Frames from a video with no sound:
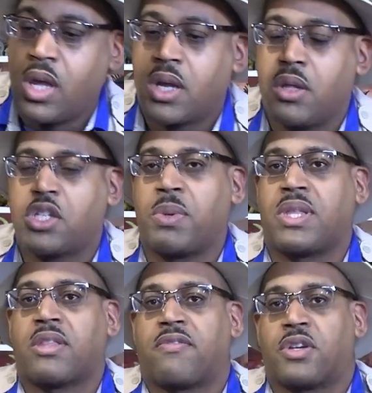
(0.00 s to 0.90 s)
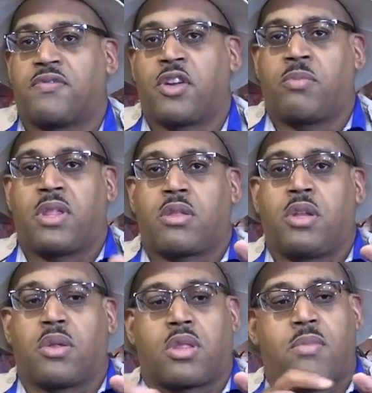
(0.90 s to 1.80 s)
But usually we think the first finger will be, you
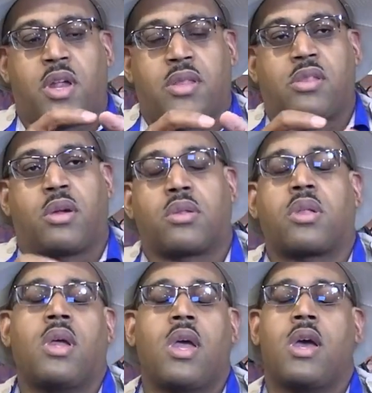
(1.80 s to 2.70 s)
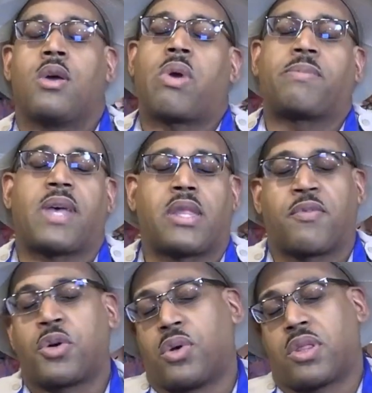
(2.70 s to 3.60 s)
know, small. There's reptiles have
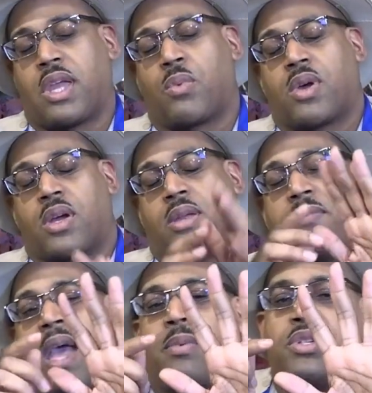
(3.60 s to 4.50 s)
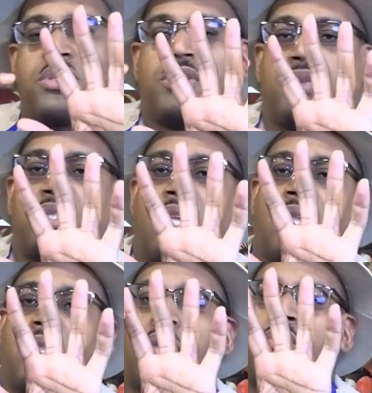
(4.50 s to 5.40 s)
a cool thing where in mammals, you'll see
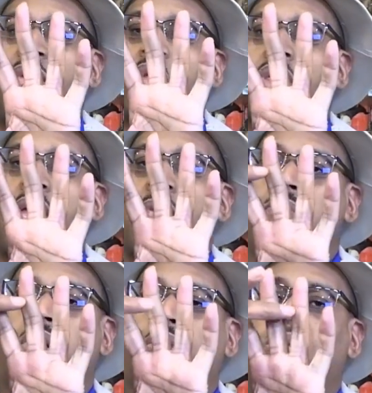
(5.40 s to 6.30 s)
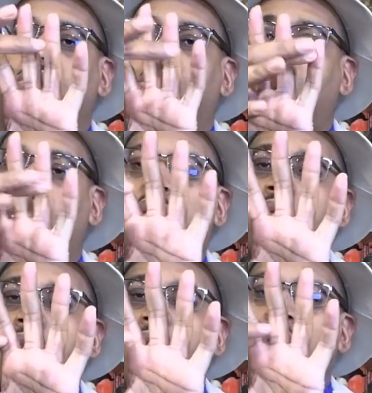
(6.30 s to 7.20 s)
like we have the same bones
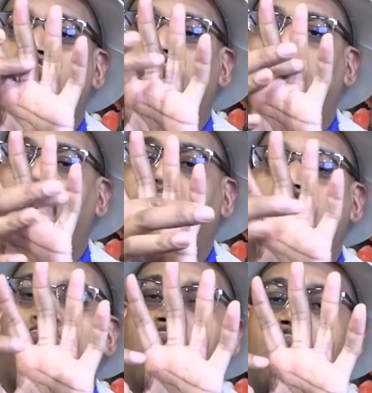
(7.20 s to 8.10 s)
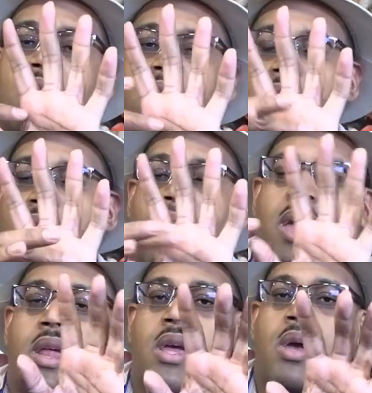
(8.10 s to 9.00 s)
across here, like
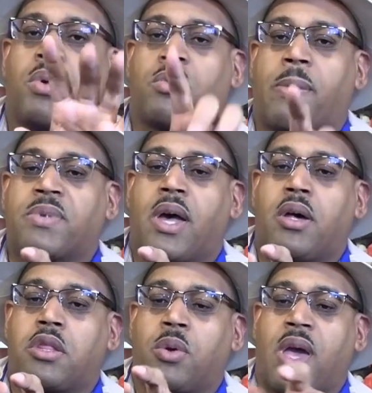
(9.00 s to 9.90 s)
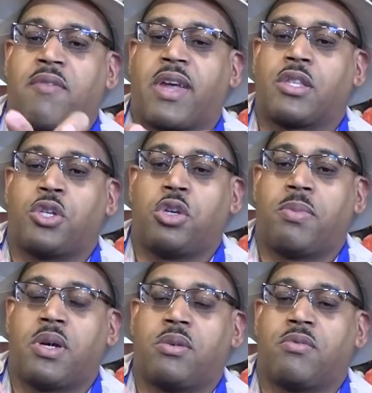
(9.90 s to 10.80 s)
that. With the reptiles, you'll have like two
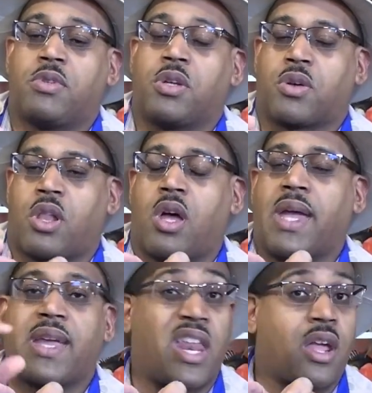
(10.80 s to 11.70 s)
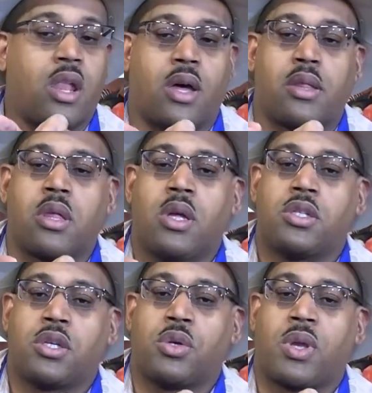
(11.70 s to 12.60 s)
bones, you know, not counting claws,
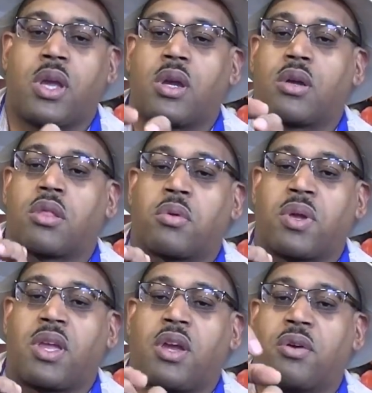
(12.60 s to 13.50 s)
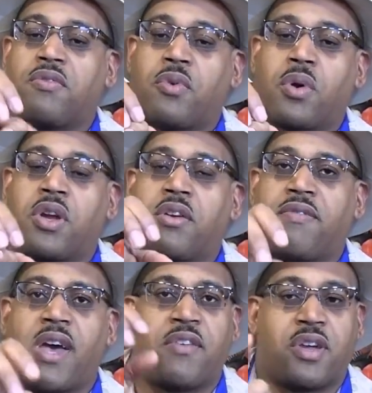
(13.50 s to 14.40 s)
two here, three here, four here,
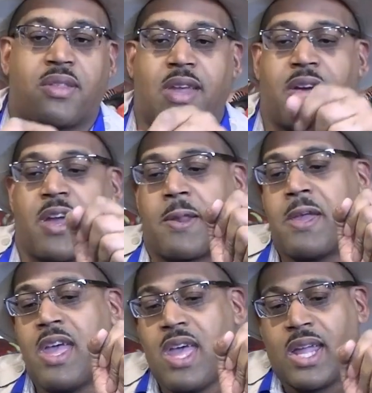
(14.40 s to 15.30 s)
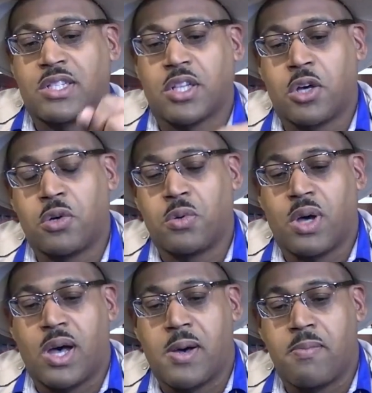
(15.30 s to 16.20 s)
five here, like that, right? And
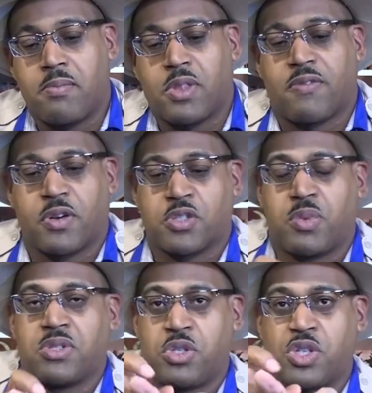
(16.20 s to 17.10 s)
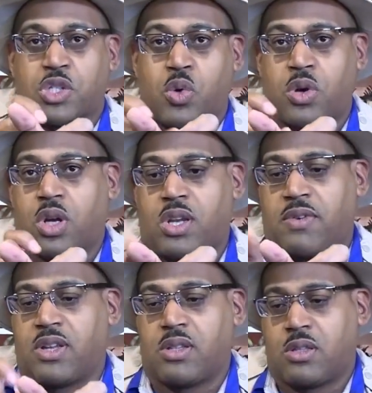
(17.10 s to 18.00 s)
so the first one's usually shorter,
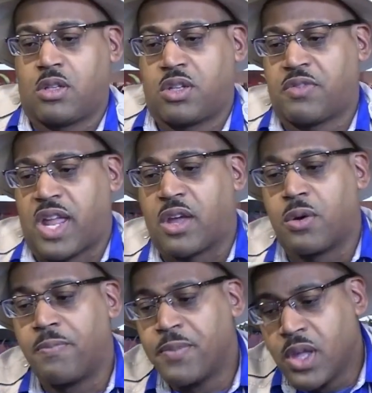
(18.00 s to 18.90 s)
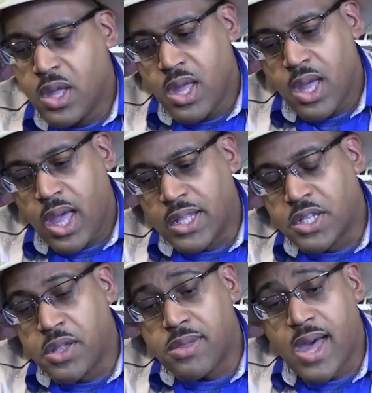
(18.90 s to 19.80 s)
a little different angle. And
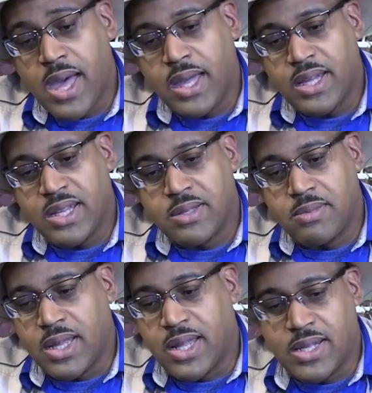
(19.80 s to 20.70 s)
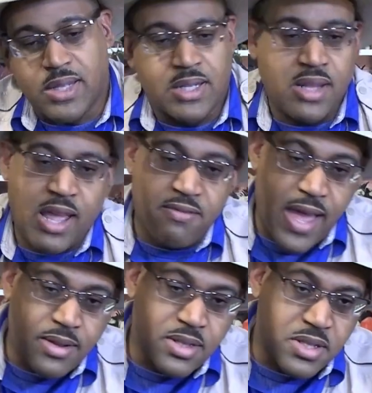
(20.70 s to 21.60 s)
so this guy, it doesn't have
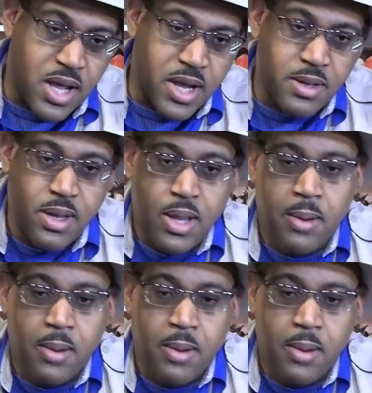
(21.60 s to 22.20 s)
that design.